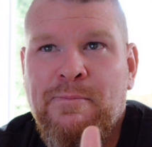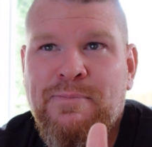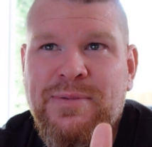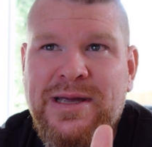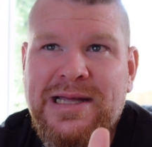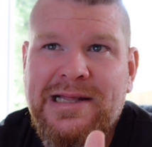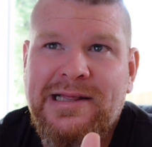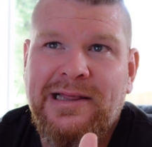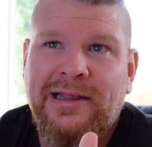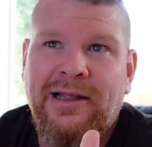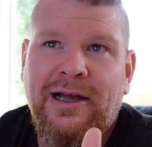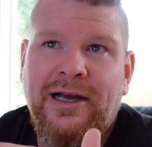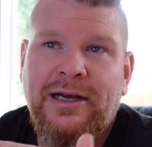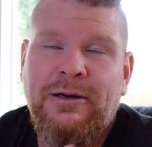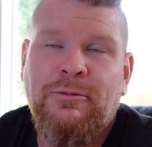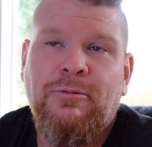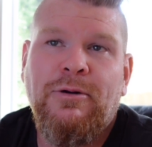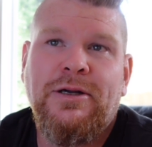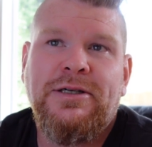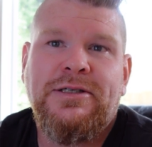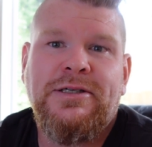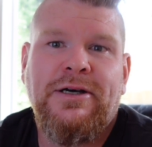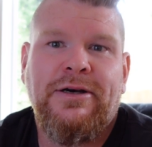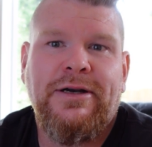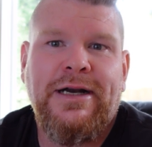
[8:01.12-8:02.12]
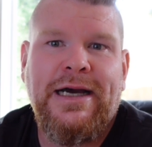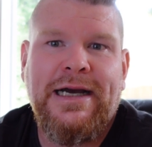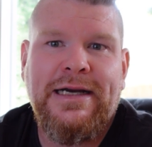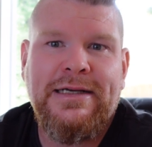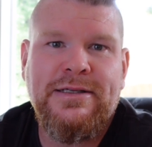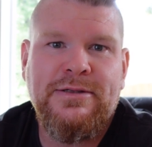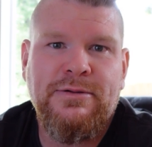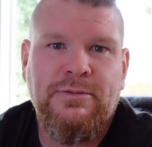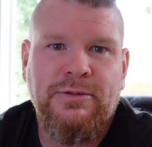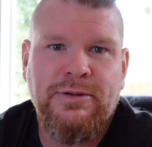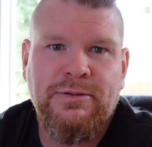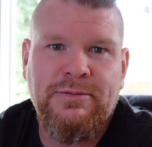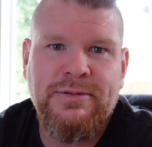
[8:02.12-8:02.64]
bit like what Todd
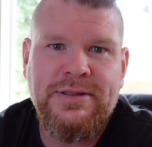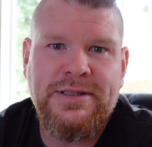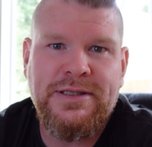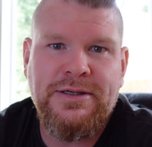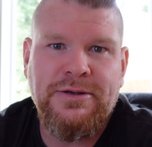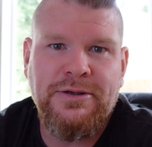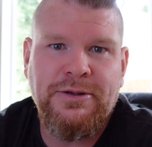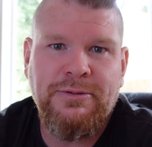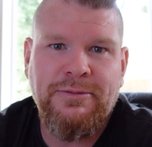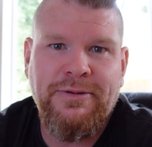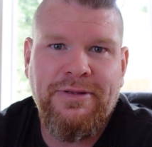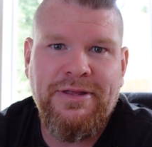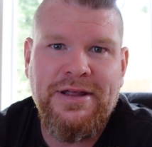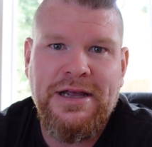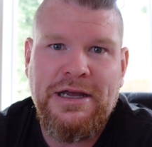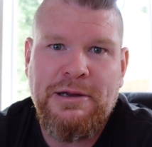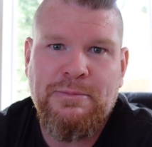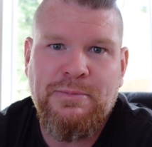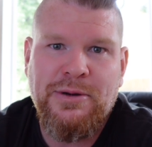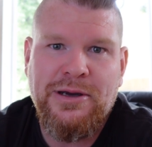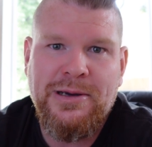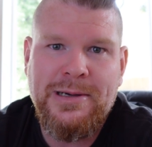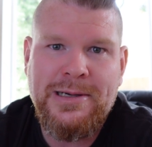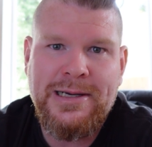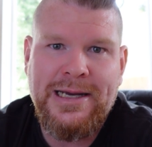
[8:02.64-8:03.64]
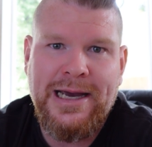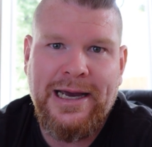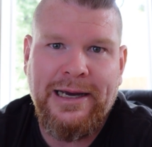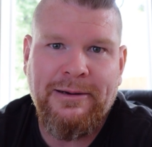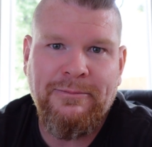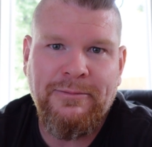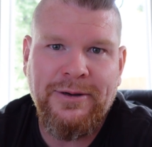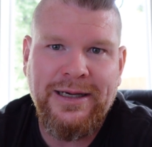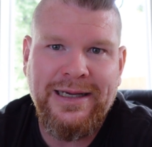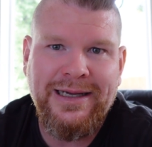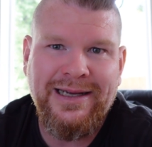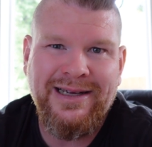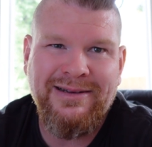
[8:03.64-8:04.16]
Hazelwood was doing with Nick Percat,
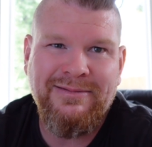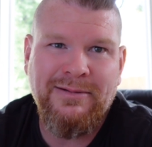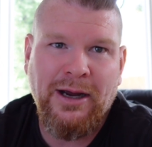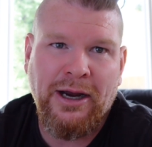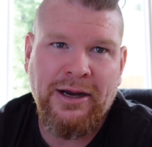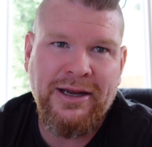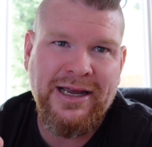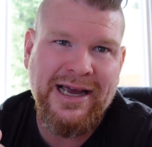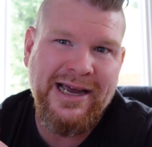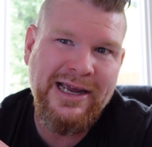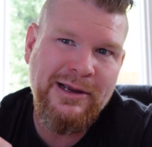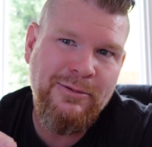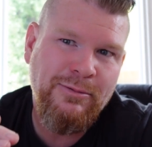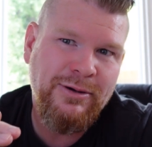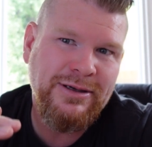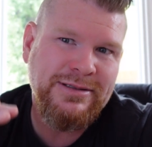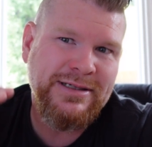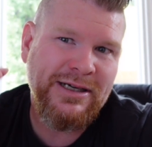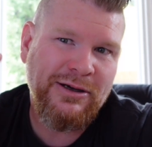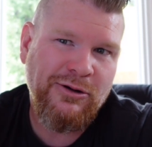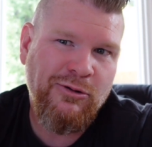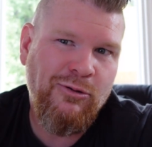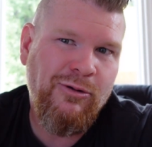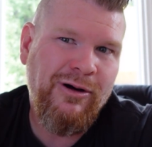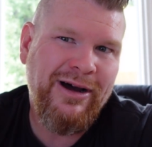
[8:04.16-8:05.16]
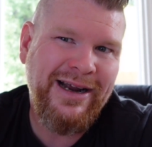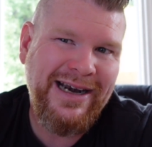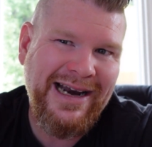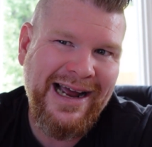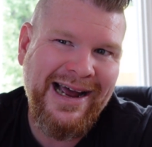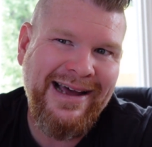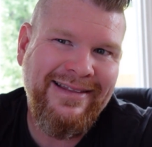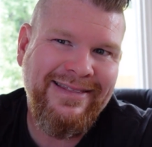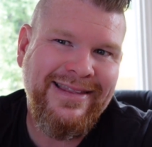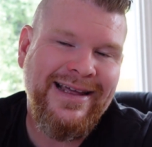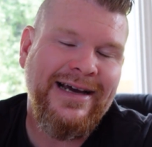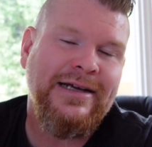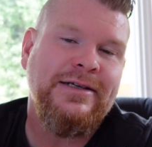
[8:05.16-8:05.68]
where, he wasn't quite
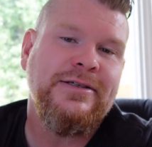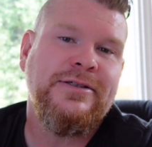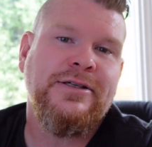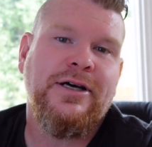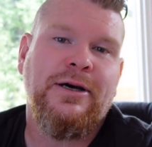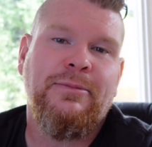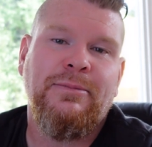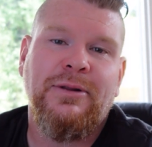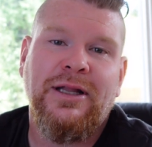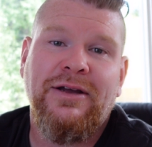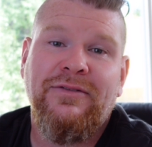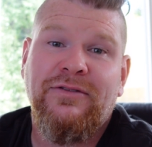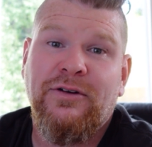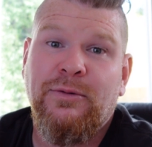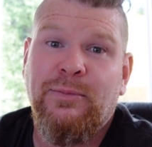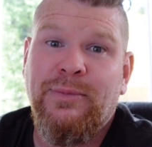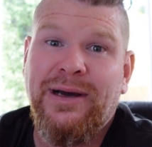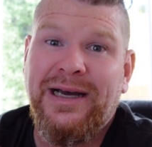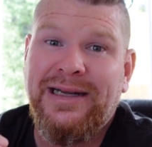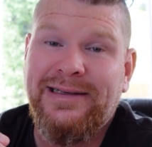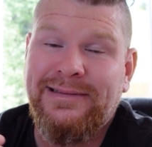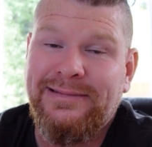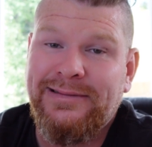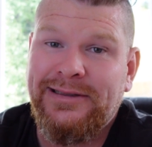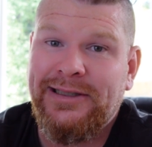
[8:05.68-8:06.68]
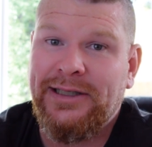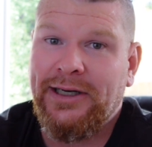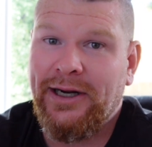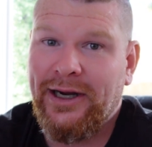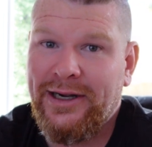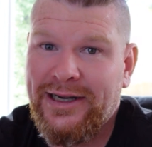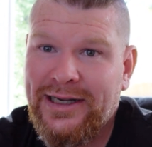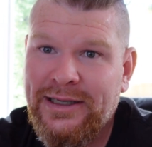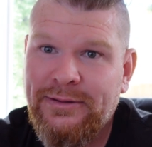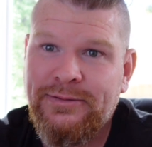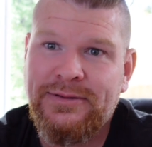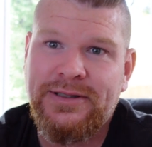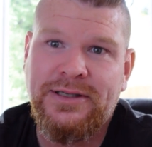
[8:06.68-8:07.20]
at that top level, but,
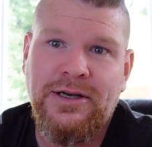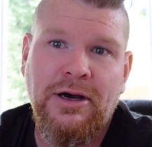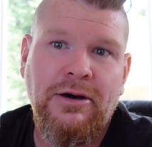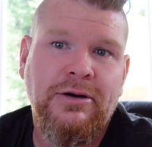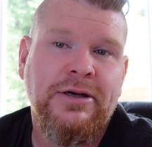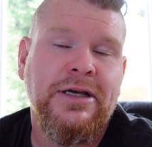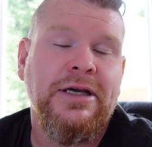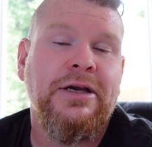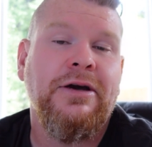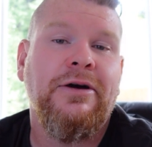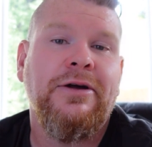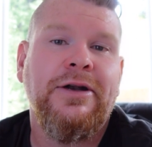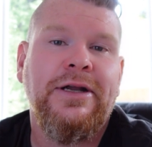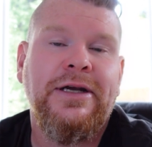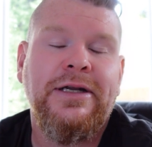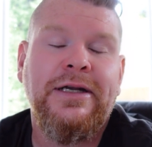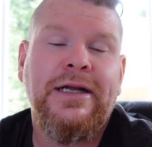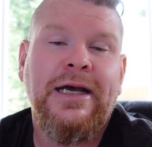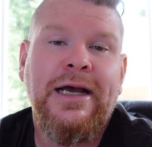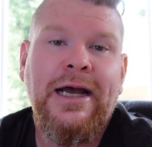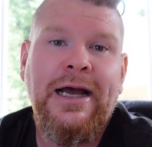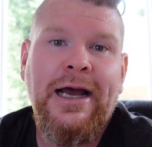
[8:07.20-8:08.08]
he was knocking on it.